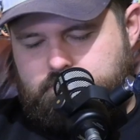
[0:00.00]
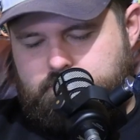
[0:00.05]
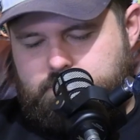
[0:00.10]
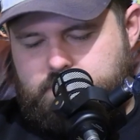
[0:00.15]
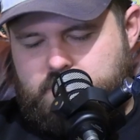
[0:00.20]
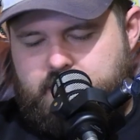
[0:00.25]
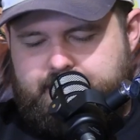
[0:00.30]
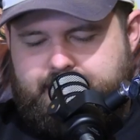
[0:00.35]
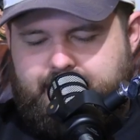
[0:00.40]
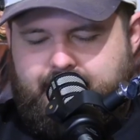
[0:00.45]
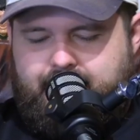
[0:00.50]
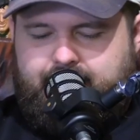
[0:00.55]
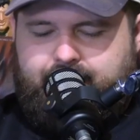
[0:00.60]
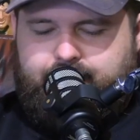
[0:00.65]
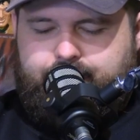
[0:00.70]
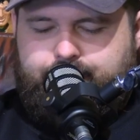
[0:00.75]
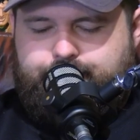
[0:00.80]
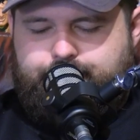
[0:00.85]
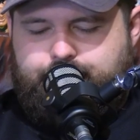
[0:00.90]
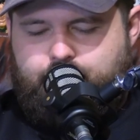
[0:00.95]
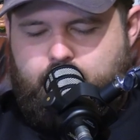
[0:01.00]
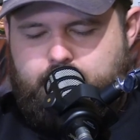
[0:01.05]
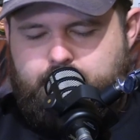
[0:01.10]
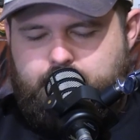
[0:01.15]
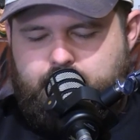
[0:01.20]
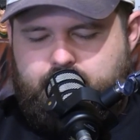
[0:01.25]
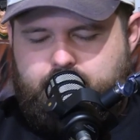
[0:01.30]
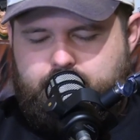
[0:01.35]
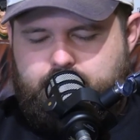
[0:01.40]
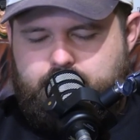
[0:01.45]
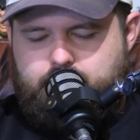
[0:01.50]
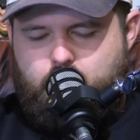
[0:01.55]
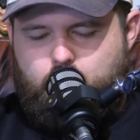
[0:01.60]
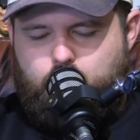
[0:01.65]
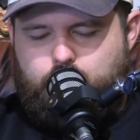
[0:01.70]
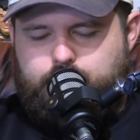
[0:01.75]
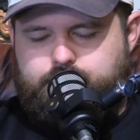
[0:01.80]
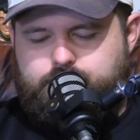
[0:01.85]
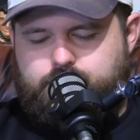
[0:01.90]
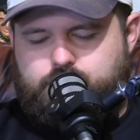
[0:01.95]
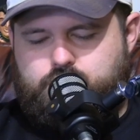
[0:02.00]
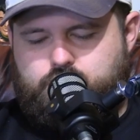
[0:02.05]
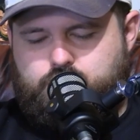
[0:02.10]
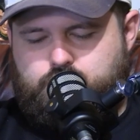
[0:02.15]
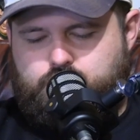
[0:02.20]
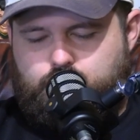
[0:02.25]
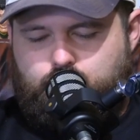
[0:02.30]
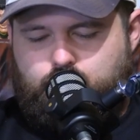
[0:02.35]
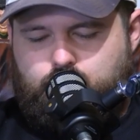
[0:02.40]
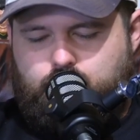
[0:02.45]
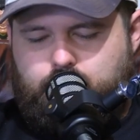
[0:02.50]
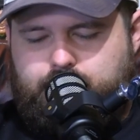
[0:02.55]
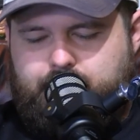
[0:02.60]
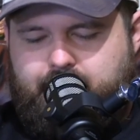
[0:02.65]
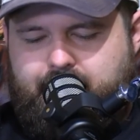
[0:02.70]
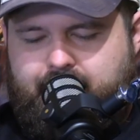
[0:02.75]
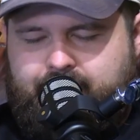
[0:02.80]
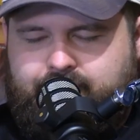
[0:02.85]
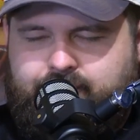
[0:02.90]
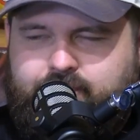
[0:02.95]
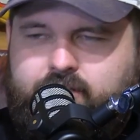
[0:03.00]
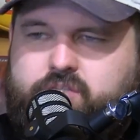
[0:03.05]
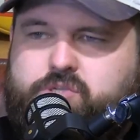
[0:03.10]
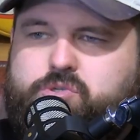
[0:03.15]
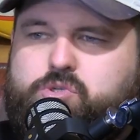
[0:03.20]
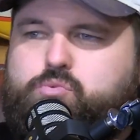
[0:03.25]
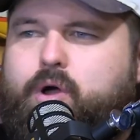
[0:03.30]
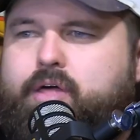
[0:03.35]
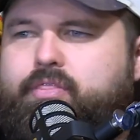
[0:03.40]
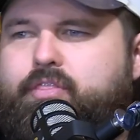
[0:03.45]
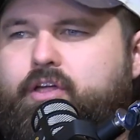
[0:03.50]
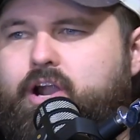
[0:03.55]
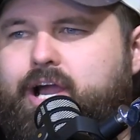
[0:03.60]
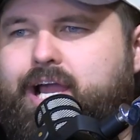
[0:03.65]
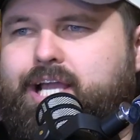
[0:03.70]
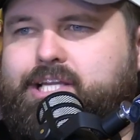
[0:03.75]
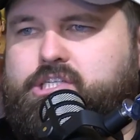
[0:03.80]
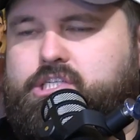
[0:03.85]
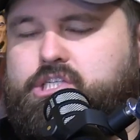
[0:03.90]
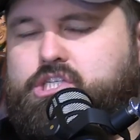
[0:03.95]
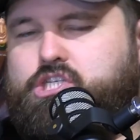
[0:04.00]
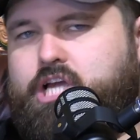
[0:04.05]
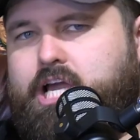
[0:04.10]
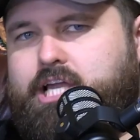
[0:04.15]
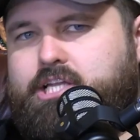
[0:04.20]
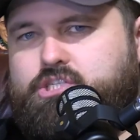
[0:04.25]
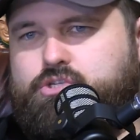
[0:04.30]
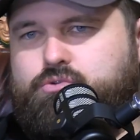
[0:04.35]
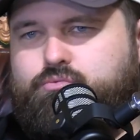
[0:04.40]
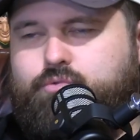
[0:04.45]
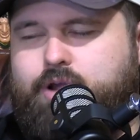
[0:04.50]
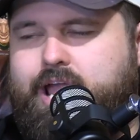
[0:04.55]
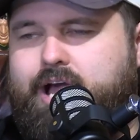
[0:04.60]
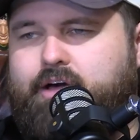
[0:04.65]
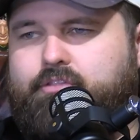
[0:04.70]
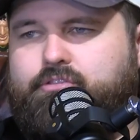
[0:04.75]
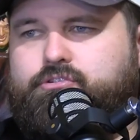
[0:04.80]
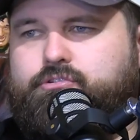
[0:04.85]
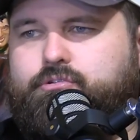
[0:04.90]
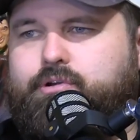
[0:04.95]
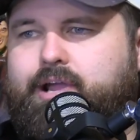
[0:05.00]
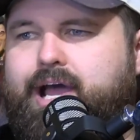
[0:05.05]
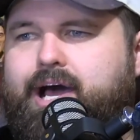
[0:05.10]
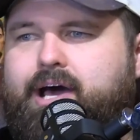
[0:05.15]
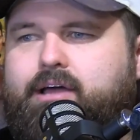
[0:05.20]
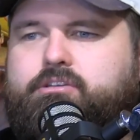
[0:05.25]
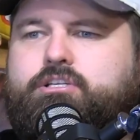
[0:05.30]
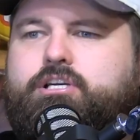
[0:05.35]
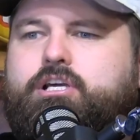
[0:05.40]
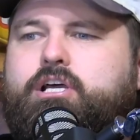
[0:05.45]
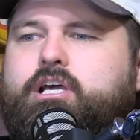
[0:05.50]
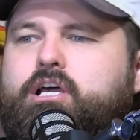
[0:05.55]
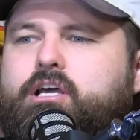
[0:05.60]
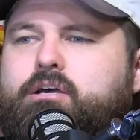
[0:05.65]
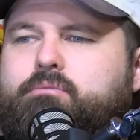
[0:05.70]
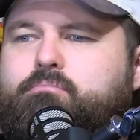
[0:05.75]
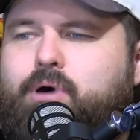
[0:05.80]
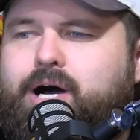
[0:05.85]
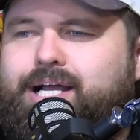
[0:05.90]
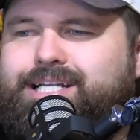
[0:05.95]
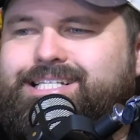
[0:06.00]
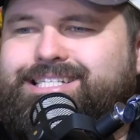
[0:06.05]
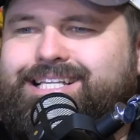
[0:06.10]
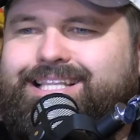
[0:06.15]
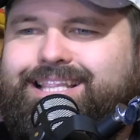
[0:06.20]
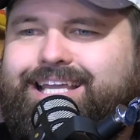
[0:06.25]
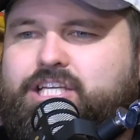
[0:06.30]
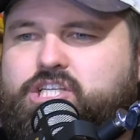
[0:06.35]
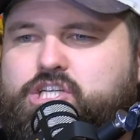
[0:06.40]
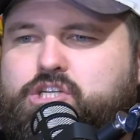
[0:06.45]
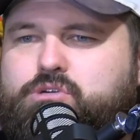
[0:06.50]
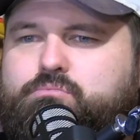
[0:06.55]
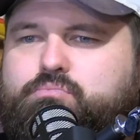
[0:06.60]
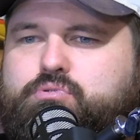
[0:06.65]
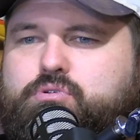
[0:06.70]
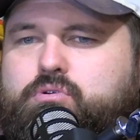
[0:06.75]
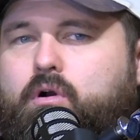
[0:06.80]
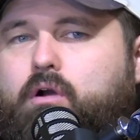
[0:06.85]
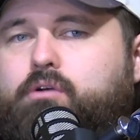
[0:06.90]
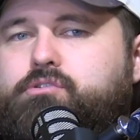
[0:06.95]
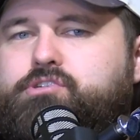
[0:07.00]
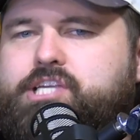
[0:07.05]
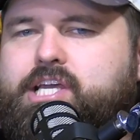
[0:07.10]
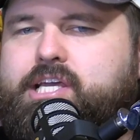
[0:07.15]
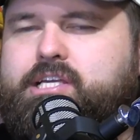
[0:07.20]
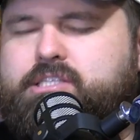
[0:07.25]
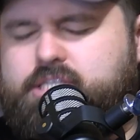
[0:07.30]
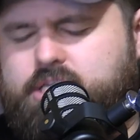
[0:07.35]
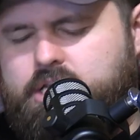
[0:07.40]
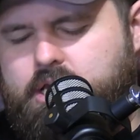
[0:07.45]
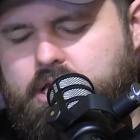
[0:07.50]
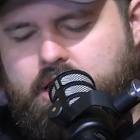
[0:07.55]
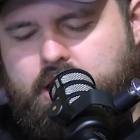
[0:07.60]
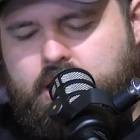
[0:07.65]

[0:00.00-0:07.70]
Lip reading: Okay. From the Melbourne Storm. And this was one that I actually changed around throughout my selection process.